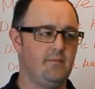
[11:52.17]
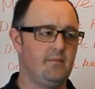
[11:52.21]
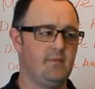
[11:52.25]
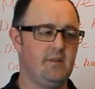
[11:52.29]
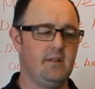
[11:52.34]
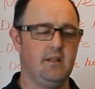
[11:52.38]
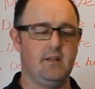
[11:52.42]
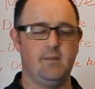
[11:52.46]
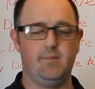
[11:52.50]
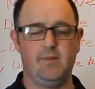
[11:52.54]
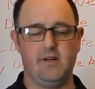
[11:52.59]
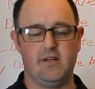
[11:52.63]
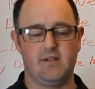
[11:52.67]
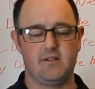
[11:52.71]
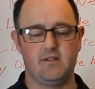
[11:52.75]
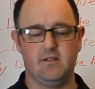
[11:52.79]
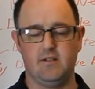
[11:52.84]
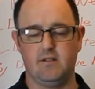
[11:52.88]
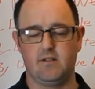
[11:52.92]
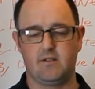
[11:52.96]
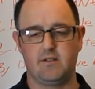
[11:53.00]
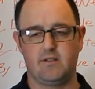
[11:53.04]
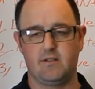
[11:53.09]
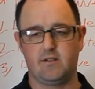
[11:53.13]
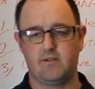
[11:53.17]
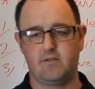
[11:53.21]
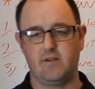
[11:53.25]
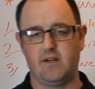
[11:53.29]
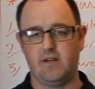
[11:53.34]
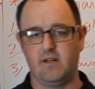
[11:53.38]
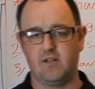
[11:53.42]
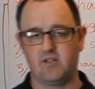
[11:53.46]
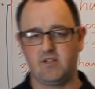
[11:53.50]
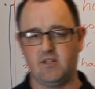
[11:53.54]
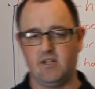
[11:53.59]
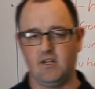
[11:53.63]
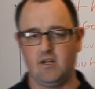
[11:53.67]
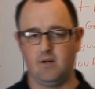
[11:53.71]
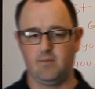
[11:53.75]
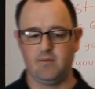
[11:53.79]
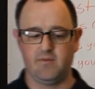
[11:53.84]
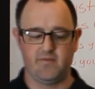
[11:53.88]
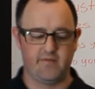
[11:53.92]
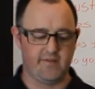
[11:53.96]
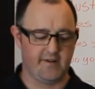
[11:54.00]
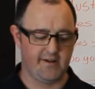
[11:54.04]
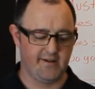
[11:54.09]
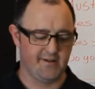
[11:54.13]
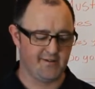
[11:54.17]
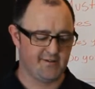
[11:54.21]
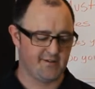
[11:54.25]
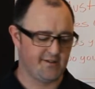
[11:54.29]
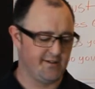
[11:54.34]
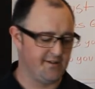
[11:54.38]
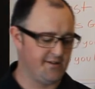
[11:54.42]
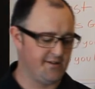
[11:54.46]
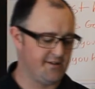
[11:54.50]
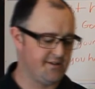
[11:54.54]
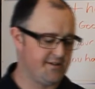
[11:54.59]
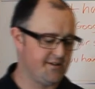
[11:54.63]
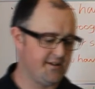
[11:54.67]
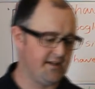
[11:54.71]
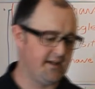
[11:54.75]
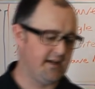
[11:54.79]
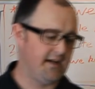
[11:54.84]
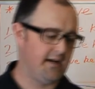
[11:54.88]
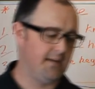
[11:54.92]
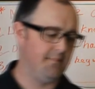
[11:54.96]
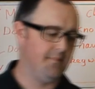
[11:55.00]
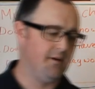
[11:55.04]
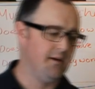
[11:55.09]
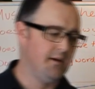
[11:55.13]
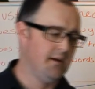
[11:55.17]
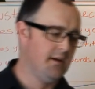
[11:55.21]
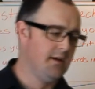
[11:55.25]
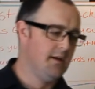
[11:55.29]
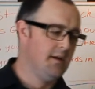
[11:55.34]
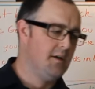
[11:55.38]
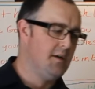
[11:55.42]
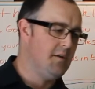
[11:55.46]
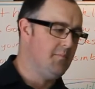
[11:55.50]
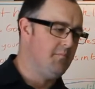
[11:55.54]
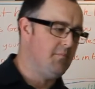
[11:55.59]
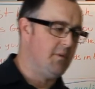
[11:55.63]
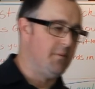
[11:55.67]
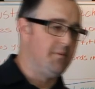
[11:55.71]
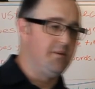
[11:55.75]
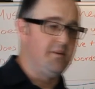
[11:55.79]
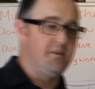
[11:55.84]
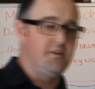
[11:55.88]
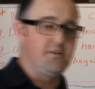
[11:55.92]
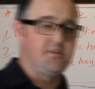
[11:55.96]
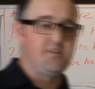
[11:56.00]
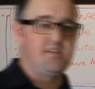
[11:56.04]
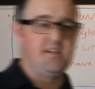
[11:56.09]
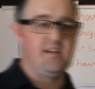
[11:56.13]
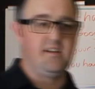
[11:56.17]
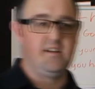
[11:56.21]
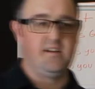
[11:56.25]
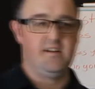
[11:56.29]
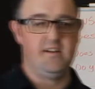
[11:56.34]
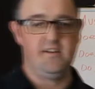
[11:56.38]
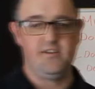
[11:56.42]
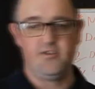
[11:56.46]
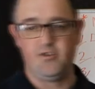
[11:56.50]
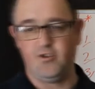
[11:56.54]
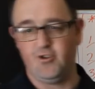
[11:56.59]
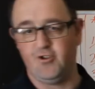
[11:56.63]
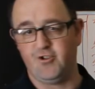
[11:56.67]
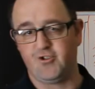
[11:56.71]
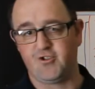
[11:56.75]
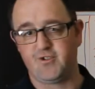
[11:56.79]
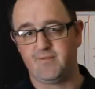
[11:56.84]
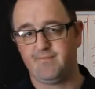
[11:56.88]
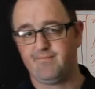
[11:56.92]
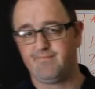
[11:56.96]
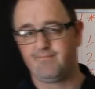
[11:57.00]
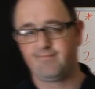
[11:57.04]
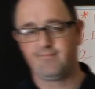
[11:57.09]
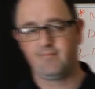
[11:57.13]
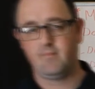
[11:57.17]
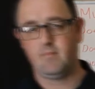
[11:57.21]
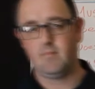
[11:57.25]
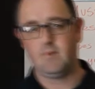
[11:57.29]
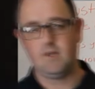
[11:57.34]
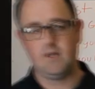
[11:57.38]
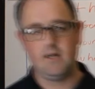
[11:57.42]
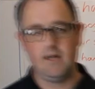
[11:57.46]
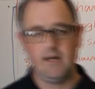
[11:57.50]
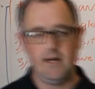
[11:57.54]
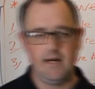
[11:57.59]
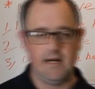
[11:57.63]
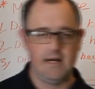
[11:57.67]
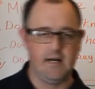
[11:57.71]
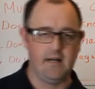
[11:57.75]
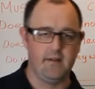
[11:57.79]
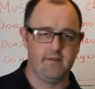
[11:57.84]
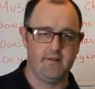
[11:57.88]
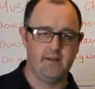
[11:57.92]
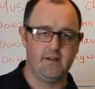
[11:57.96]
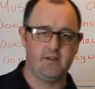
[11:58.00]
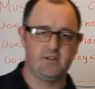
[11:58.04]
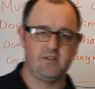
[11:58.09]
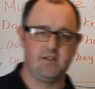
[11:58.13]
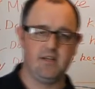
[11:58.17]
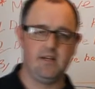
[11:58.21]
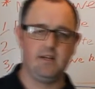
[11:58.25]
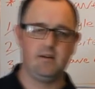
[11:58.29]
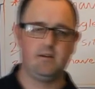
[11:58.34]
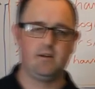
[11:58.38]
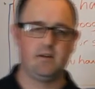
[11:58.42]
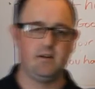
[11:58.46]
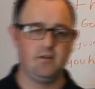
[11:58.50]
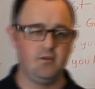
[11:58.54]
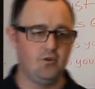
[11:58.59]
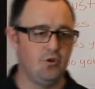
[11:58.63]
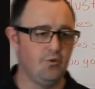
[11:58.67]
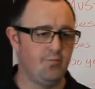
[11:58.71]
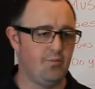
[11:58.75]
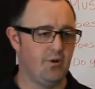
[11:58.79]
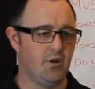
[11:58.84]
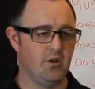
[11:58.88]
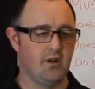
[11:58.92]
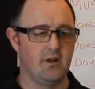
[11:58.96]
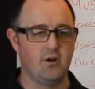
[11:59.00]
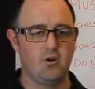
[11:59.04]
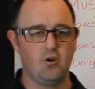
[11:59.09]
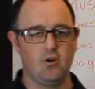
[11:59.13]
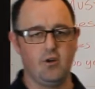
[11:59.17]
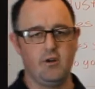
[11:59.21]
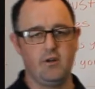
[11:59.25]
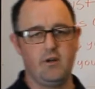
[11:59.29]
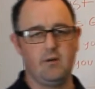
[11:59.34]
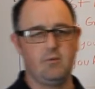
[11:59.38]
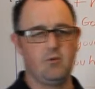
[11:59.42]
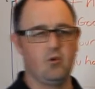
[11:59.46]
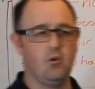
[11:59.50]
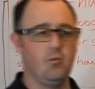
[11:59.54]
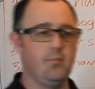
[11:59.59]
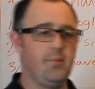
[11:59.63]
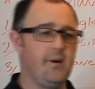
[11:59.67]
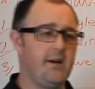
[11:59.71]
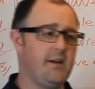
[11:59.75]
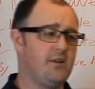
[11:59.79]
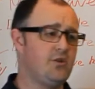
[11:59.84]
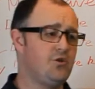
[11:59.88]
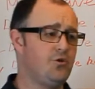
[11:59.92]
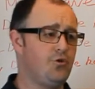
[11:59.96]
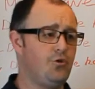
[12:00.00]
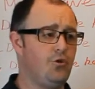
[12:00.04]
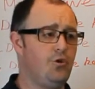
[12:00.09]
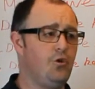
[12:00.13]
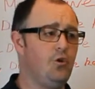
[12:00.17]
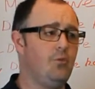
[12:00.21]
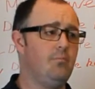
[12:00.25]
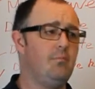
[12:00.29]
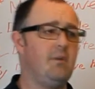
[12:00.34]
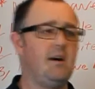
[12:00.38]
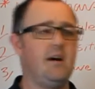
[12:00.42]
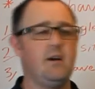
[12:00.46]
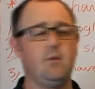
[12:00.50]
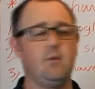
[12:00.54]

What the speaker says: that the person is trying to set up. For instance, maybe they're selling shoes. They say, can you put a link on our homepage to my